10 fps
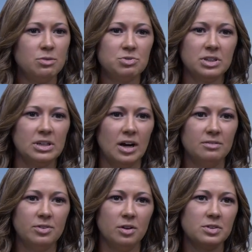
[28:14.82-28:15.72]
really got
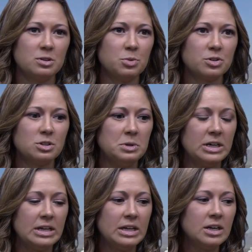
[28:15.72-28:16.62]
involved in the birth
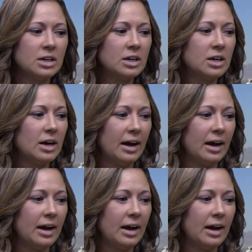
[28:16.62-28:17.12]
community here.